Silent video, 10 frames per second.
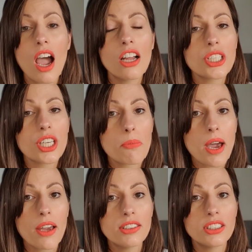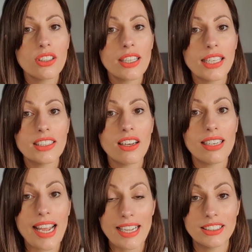I do have a post on this
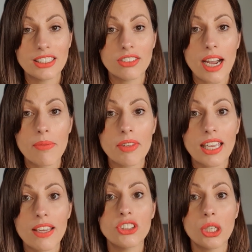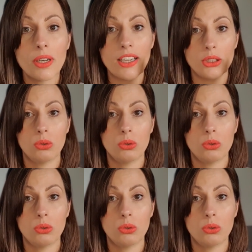on Instagram that gives you an actual